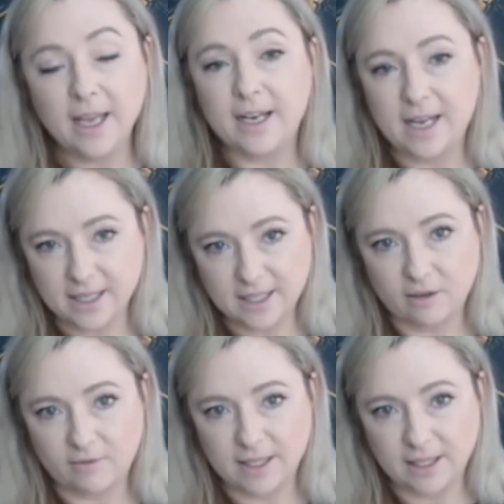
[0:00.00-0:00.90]
next to
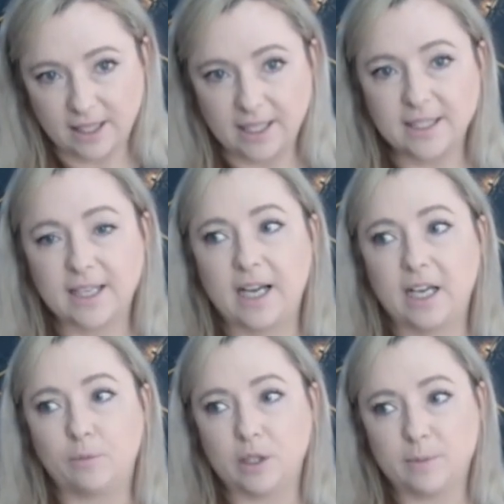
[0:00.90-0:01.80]
the resilience
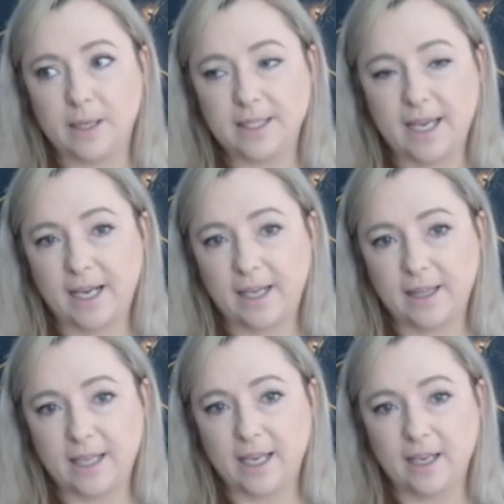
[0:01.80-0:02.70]
card, which means hang
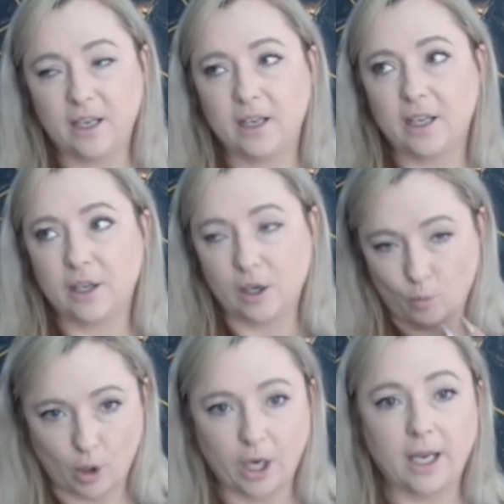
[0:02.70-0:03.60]
in there,
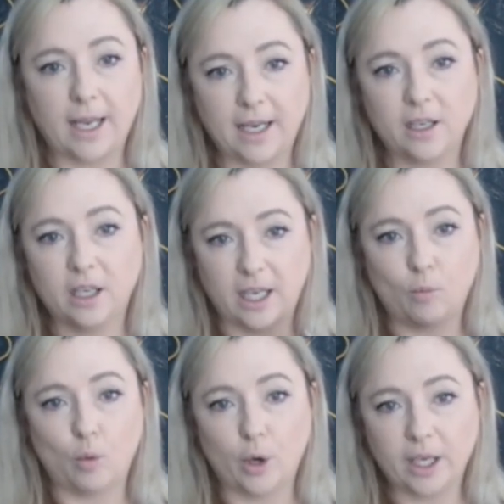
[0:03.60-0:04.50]
work again,
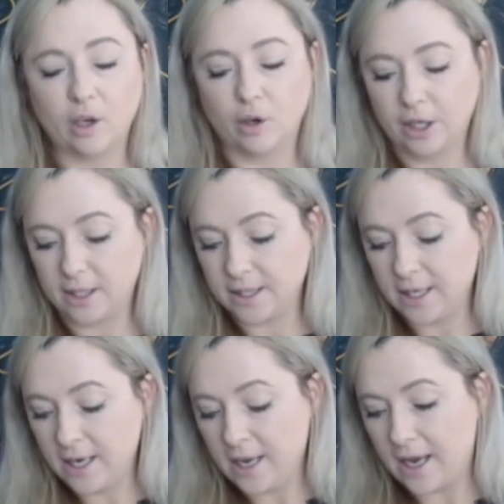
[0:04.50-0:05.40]
keep working on it,
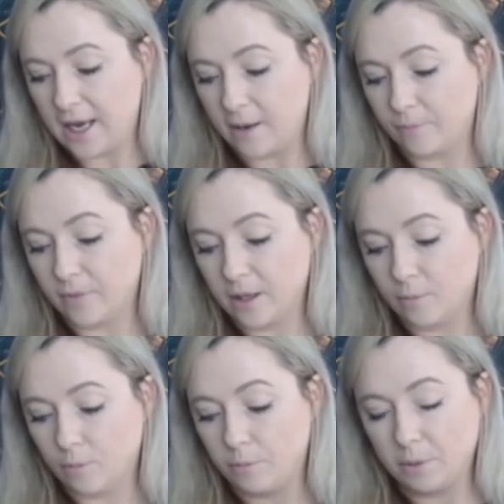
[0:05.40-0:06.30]

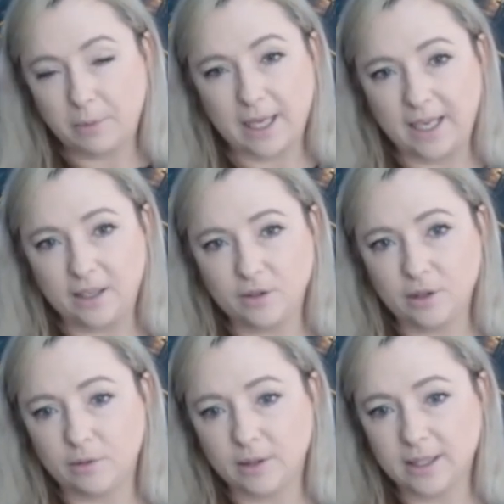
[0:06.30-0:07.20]
but plan
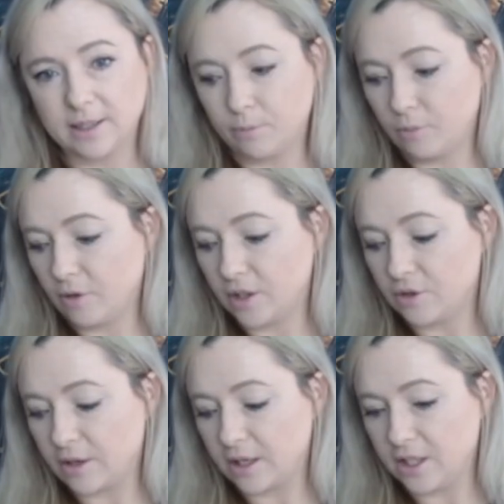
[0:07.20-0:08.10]
too. And we've got the
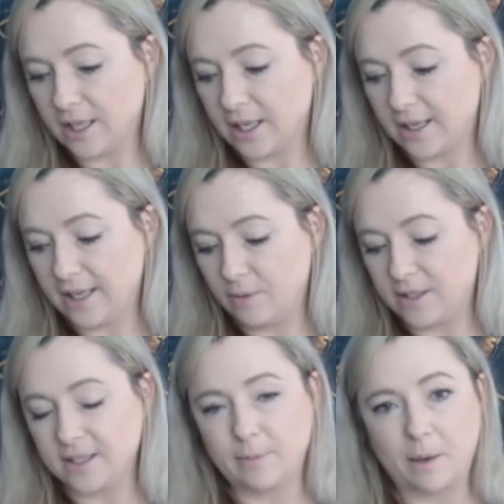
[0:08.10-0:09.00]
strategy card here,
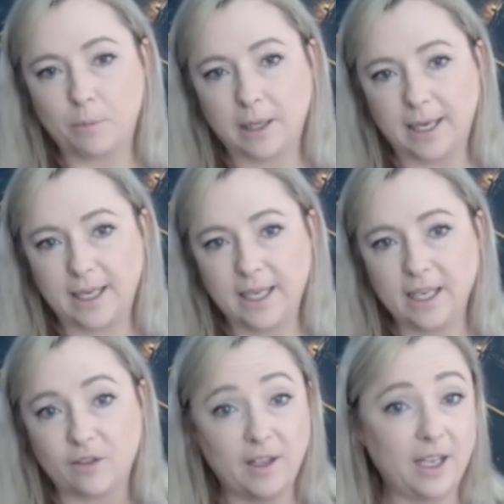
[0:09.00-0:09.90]
which is about planning,
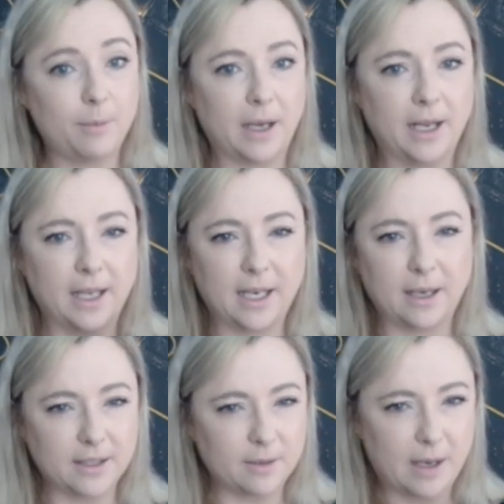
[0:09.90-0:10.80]
and think about, again,
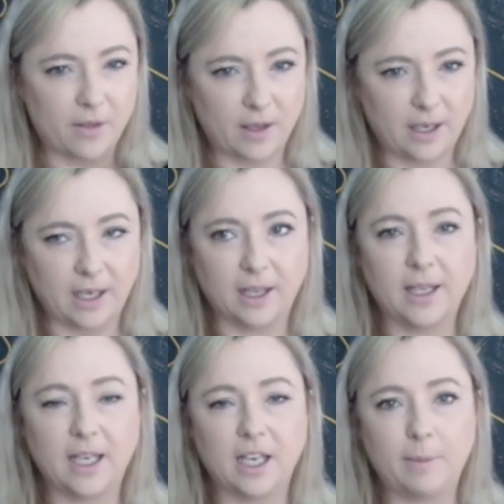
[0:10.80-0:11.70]
it's about
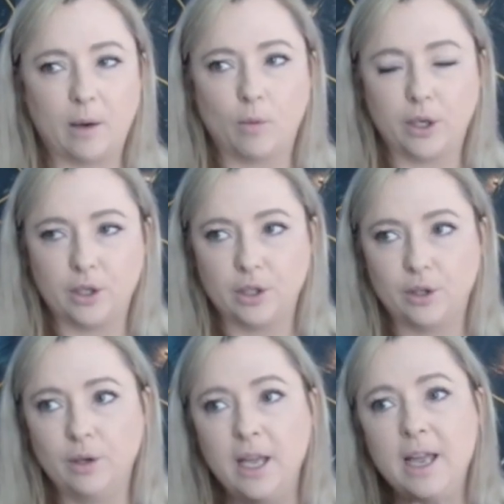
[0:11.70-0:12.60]
thinking about what you do,